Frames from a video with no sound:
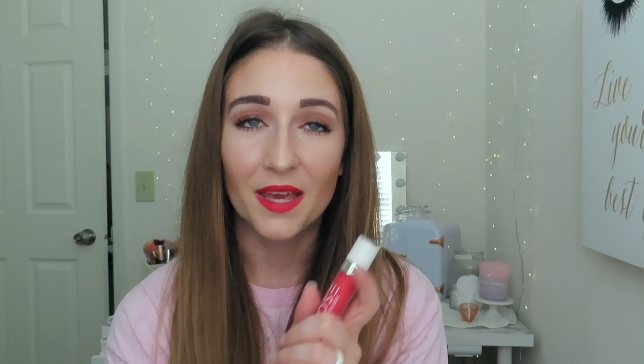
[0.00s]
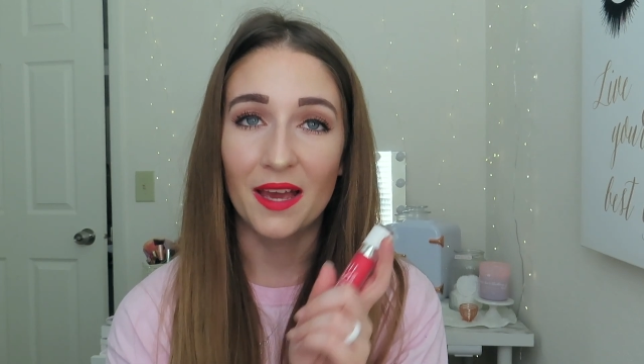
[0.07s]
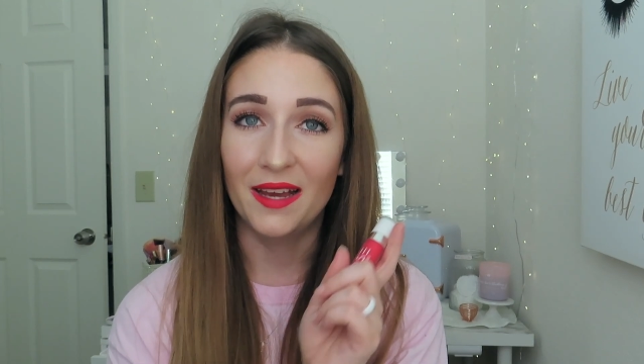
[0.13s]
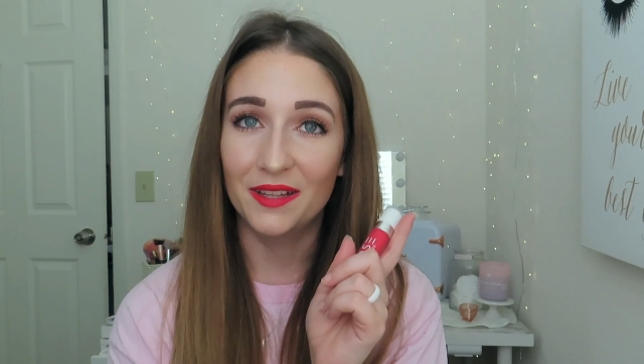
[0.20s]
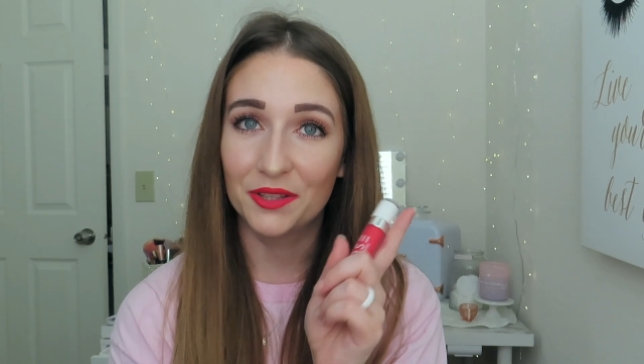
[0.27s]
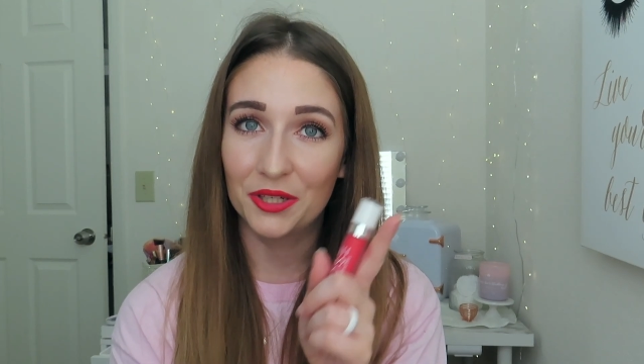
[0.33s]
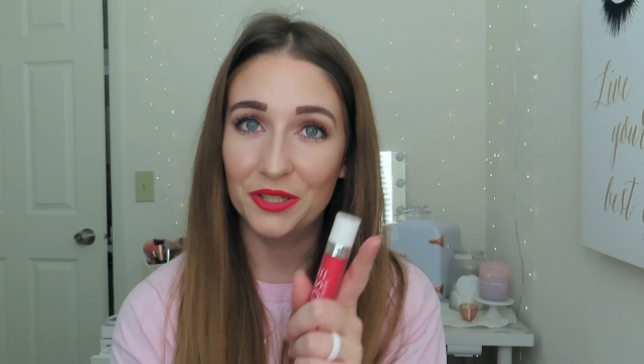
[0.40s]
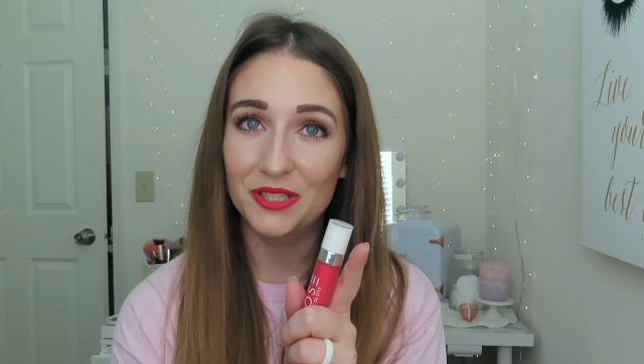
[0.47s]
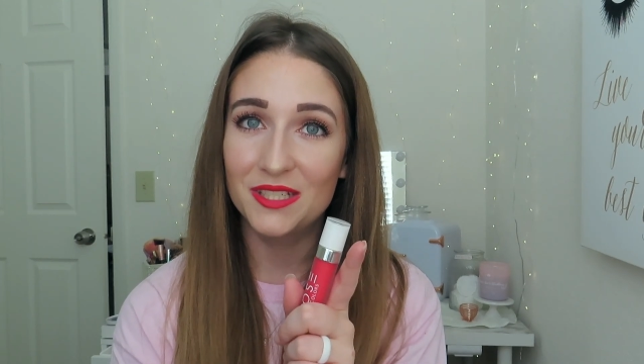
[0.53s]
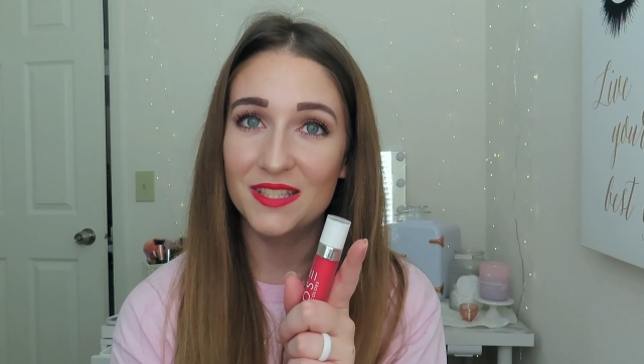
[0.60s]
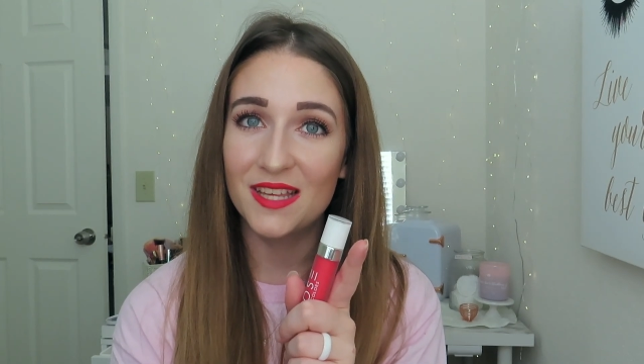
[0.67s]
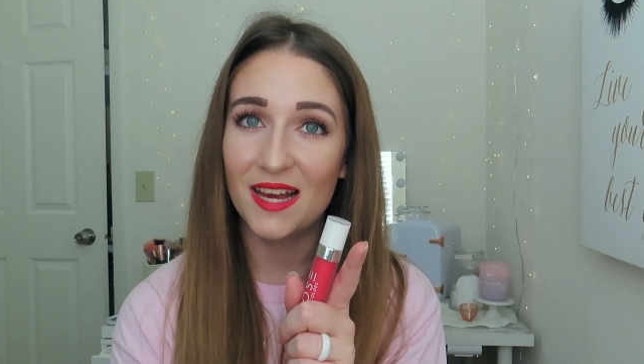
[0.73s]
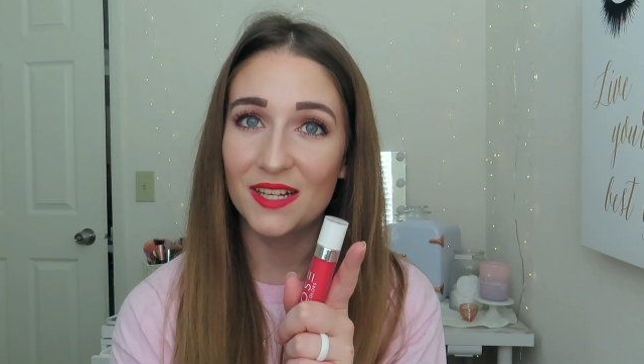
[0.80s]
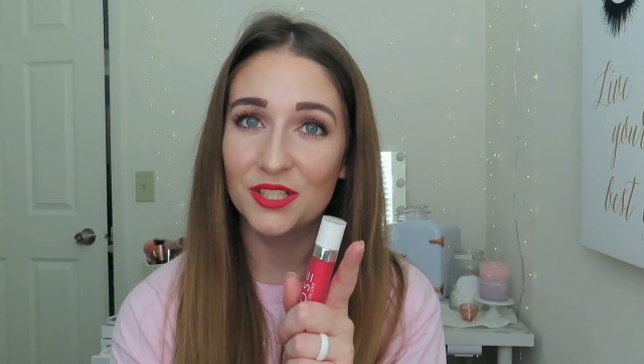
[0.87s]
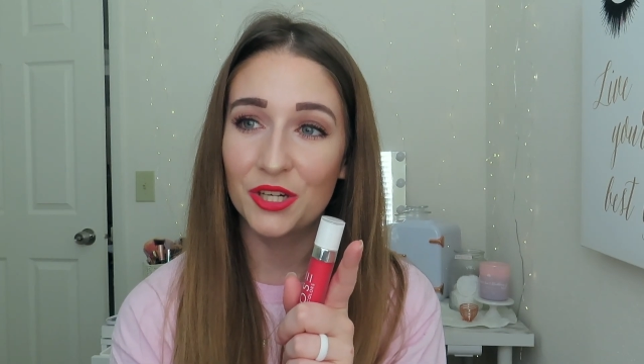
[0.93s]
I learned
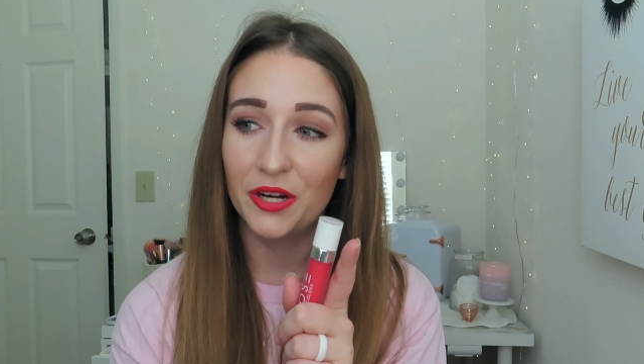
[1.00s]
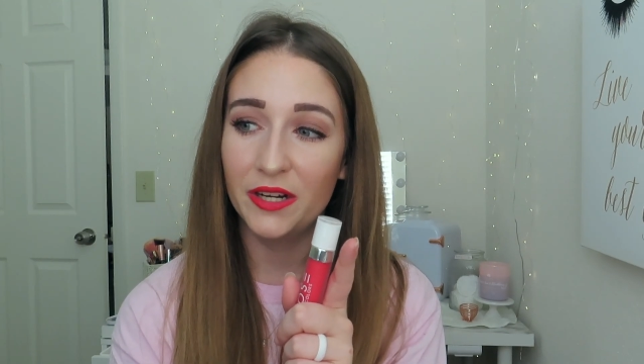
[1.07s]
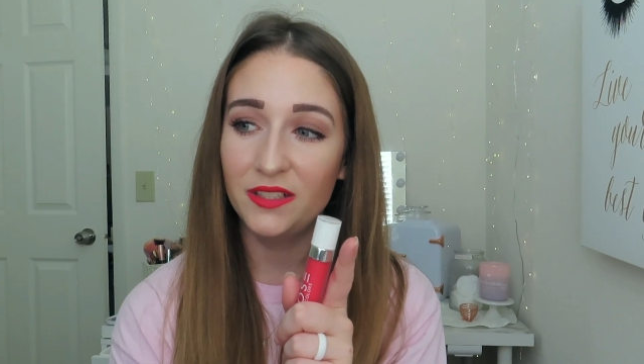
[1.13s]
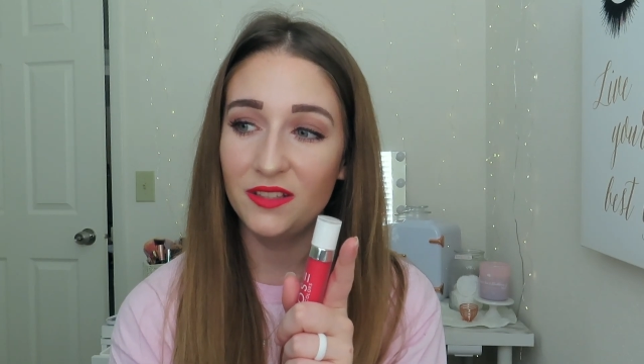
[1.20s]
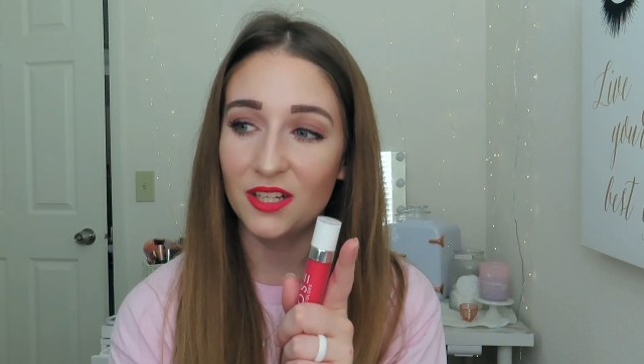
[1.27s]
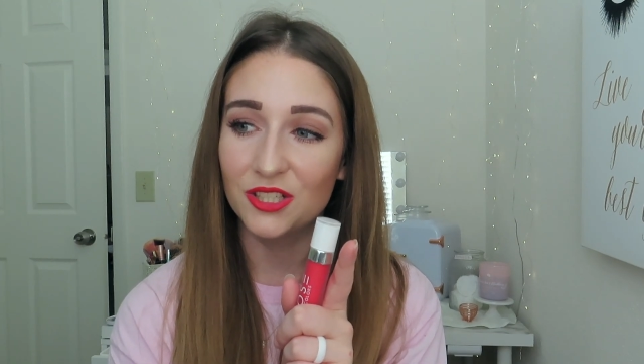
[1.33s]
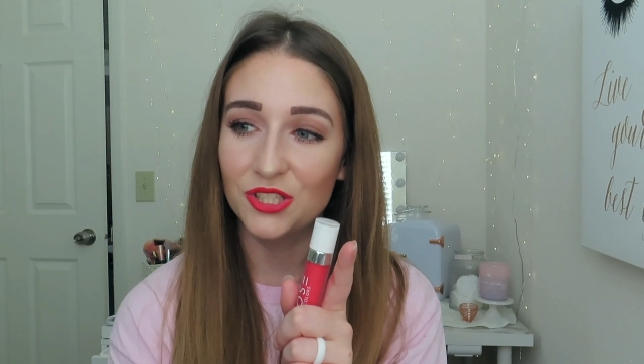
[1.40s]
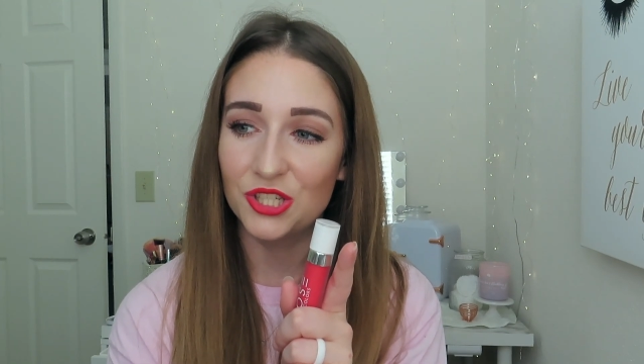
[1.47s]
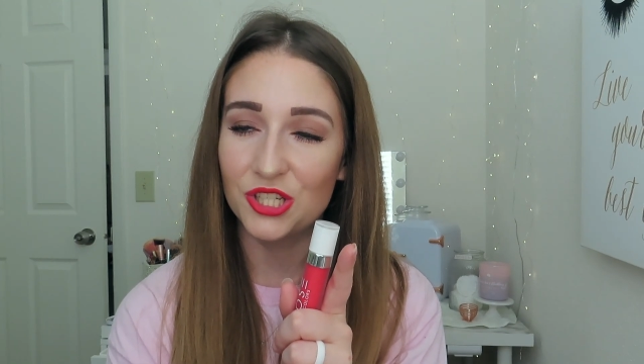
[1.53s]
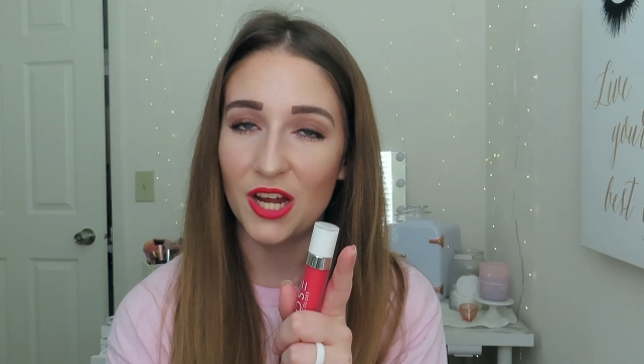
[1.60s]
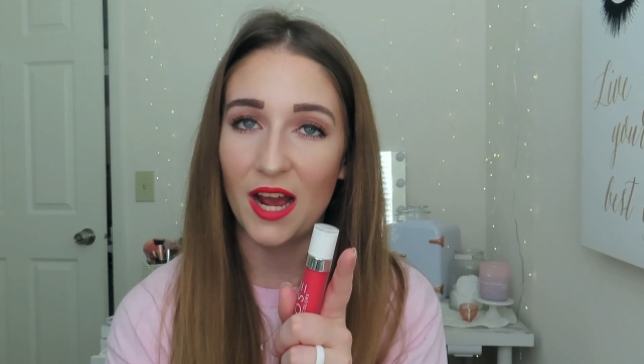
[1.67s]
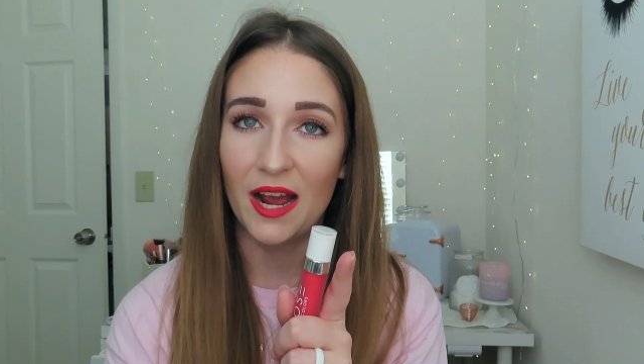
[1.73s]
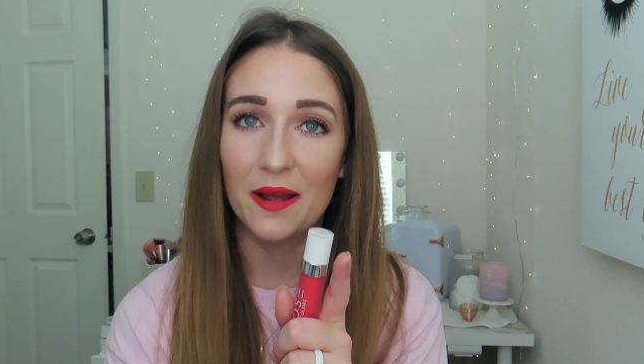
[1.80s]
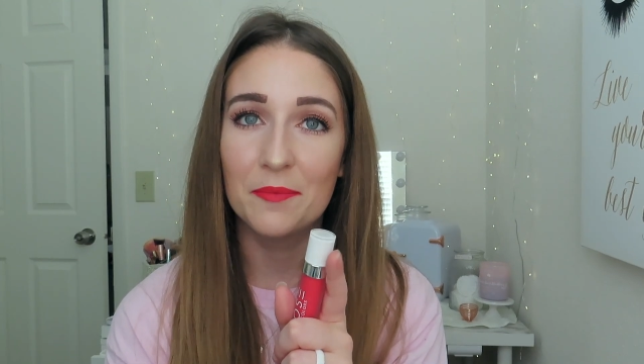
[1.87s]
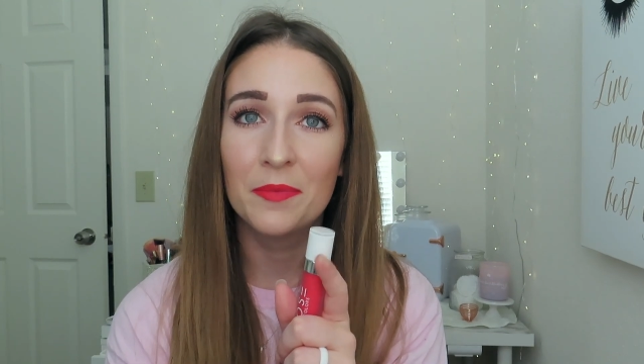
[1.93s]
that during
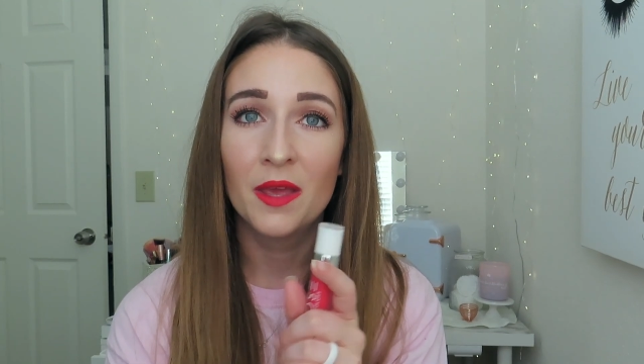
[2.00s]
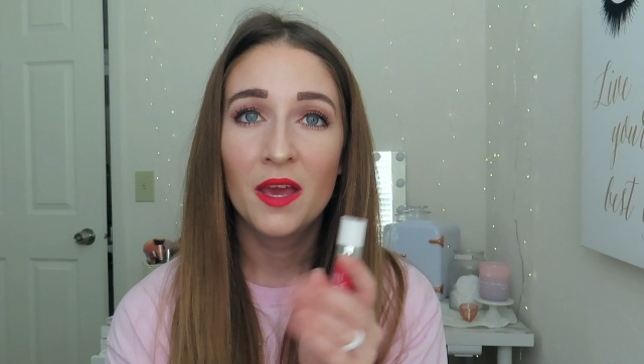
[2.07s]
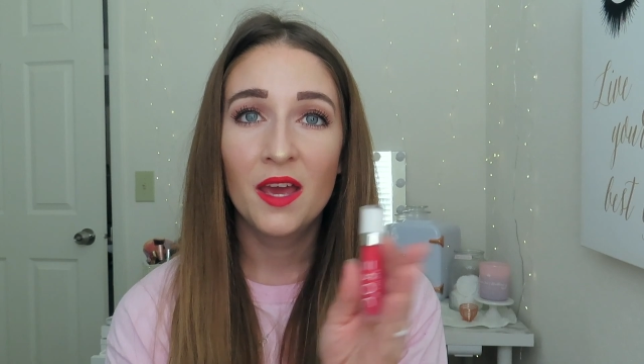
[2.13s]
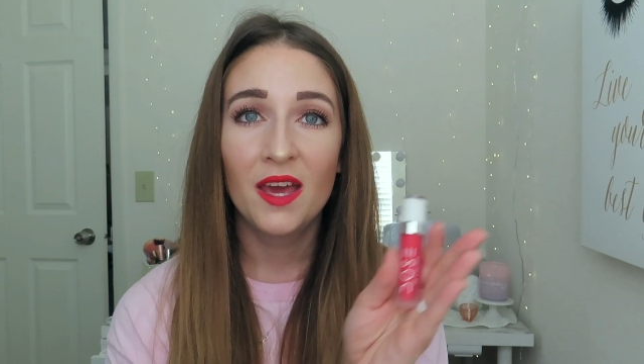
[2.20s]
lunchtime.